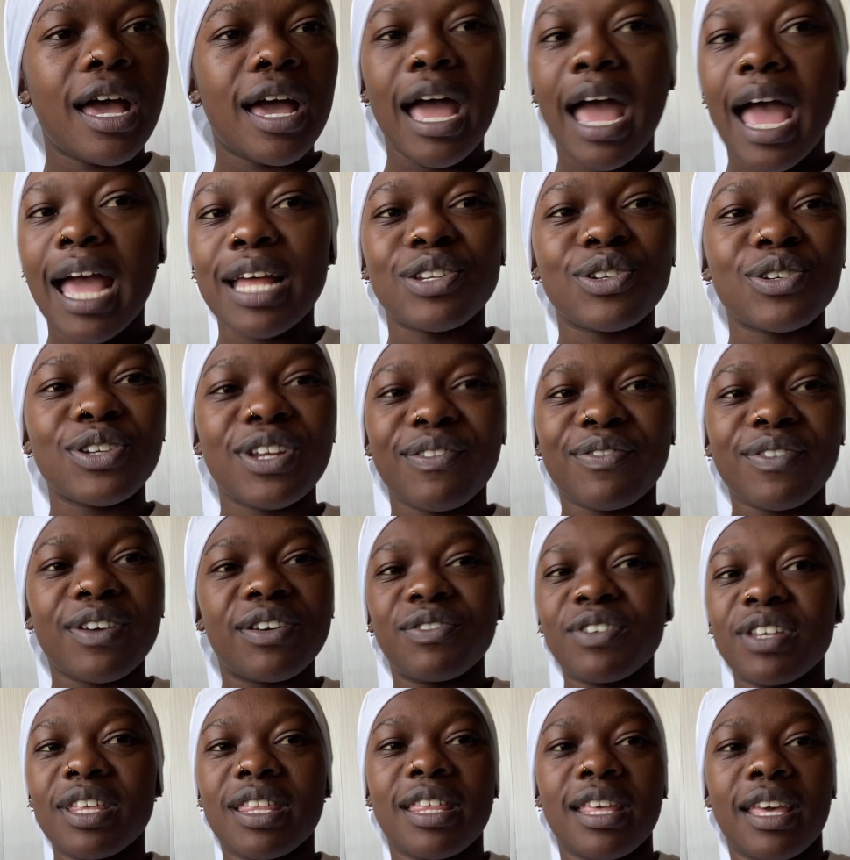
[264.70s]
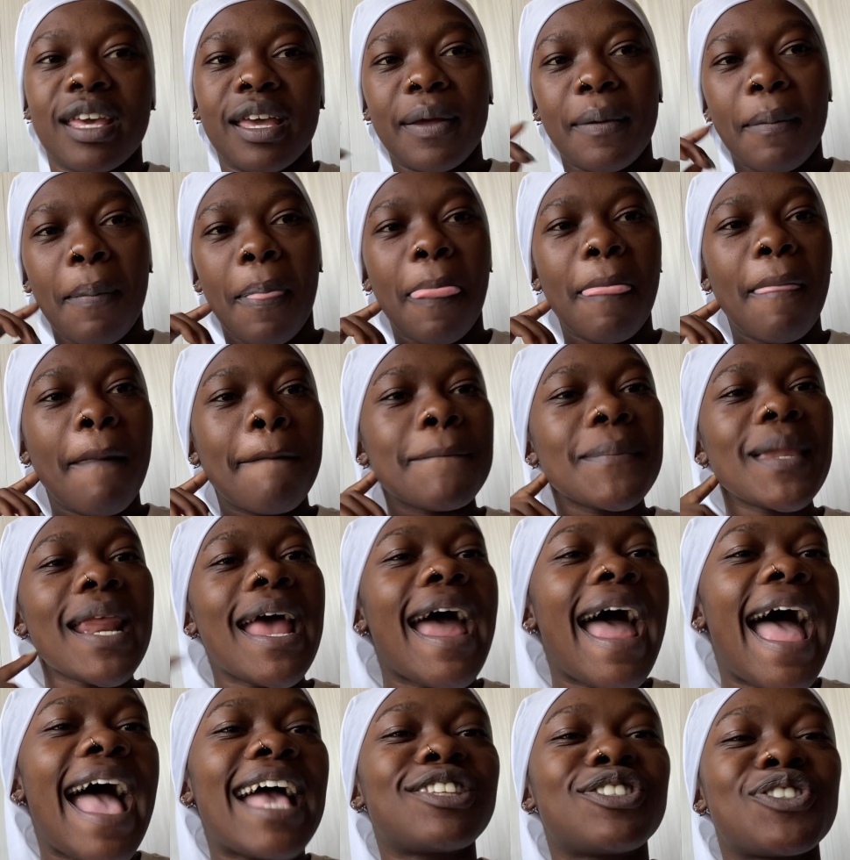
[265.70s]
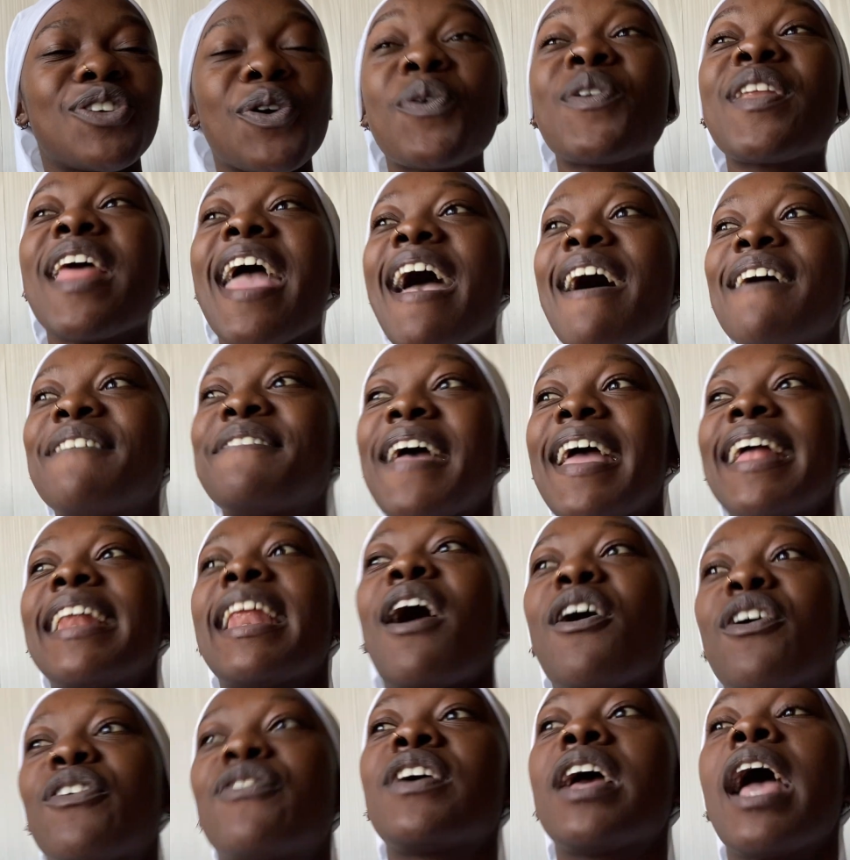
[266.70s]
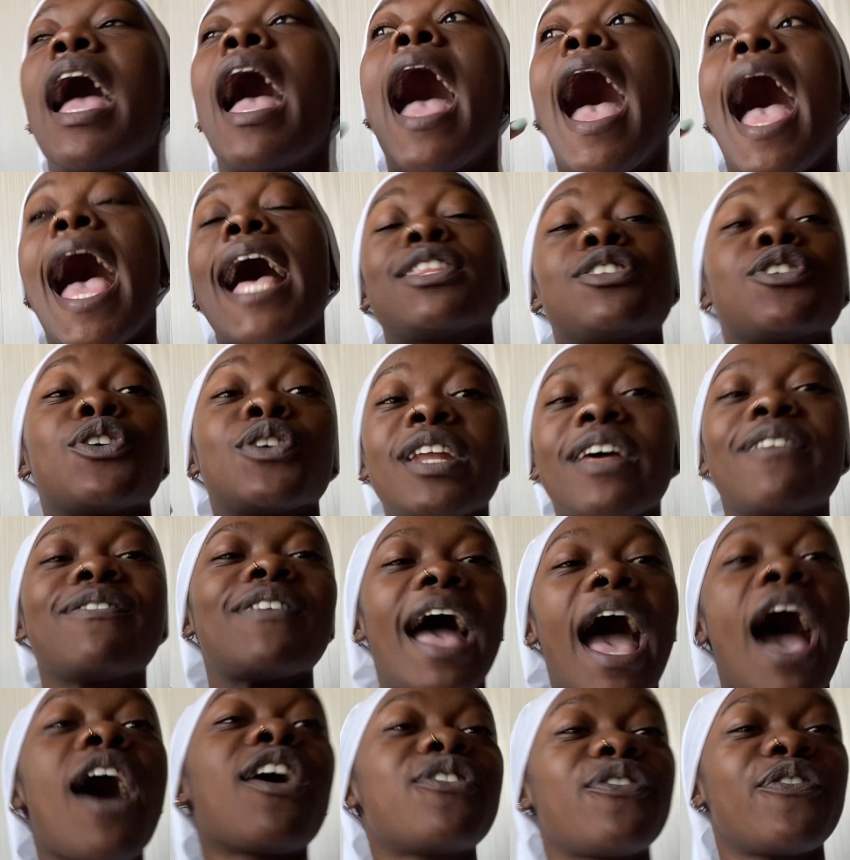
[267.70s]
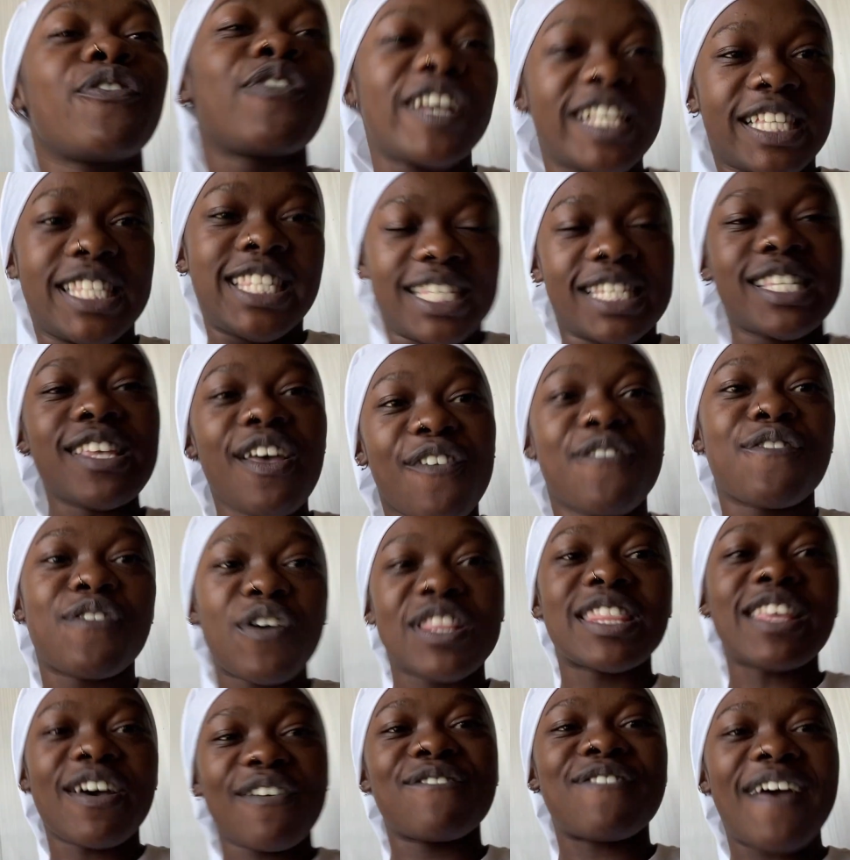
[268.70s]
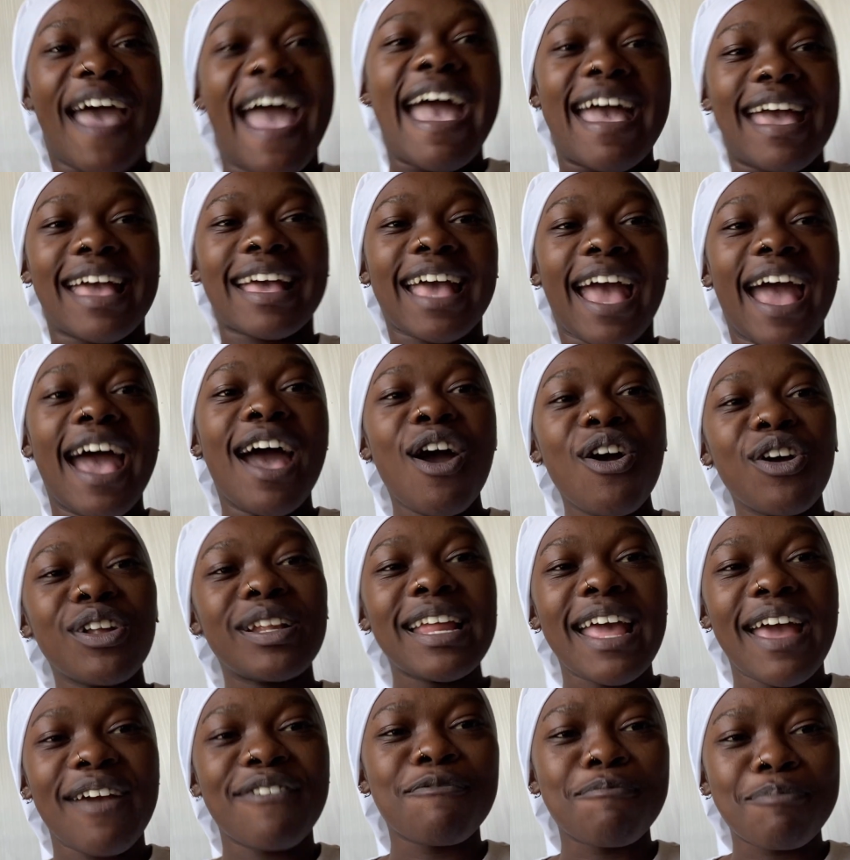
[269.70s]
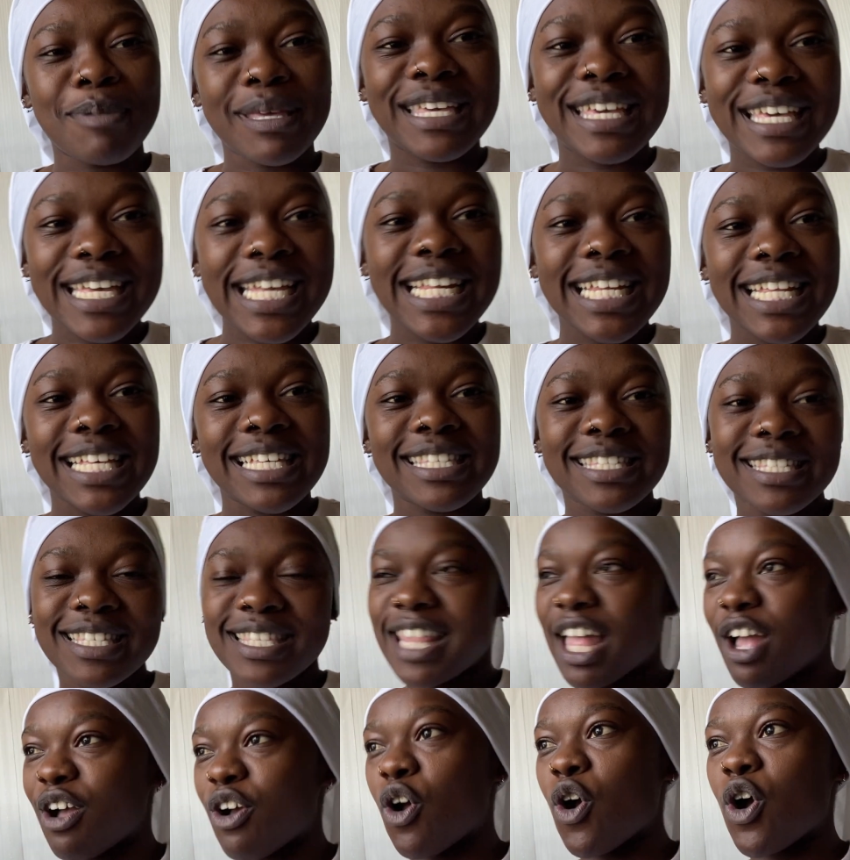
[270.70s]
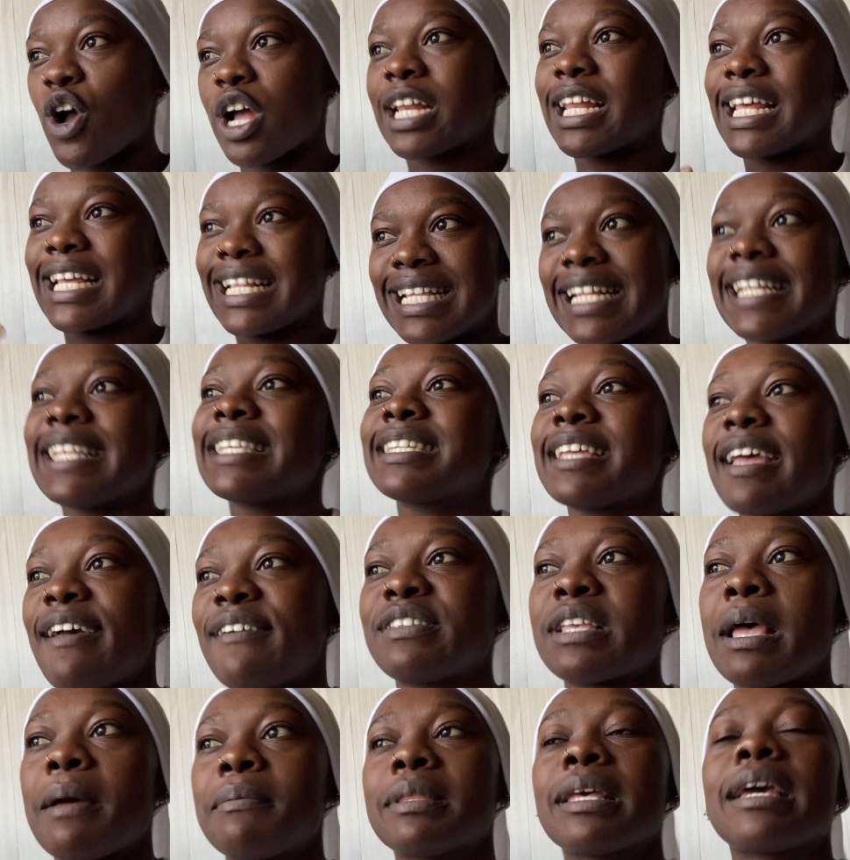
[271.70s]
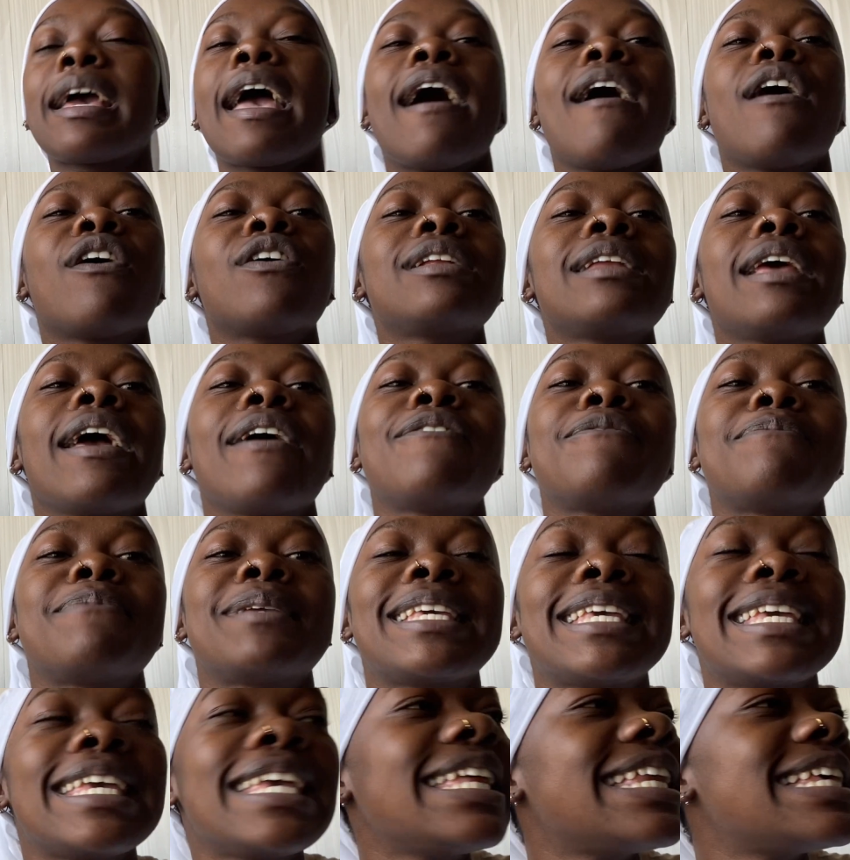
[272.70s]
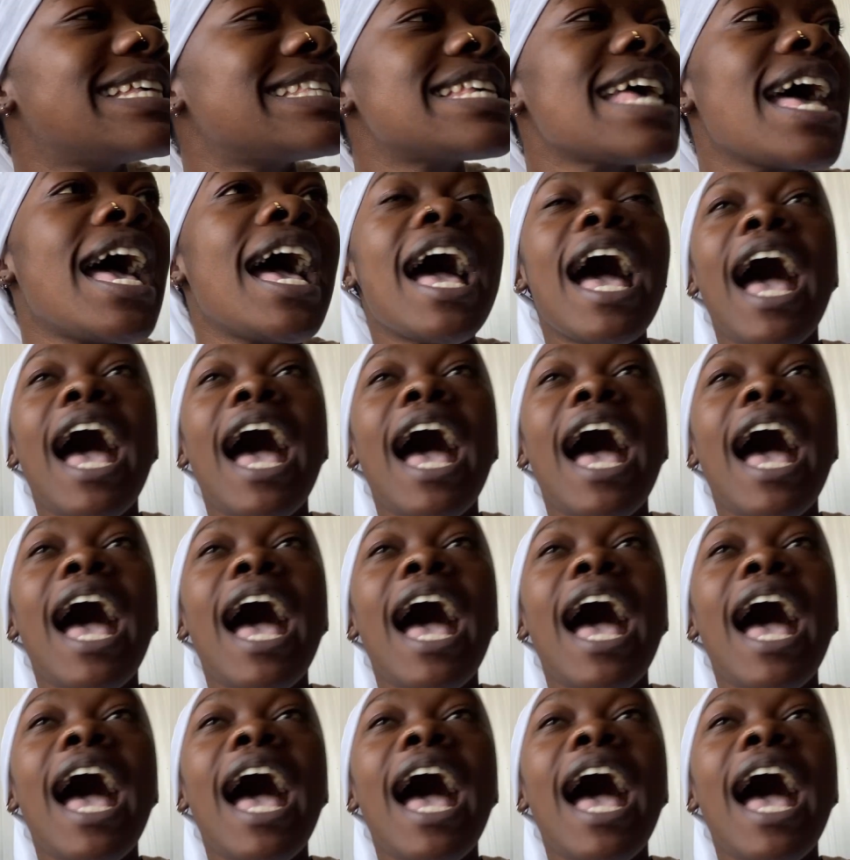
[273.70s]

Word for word: I don't have everything. I don't have an outfit. I don't have outfits for the bag. I only have bikinis. Thank God. At least I have something. I only have bikinis.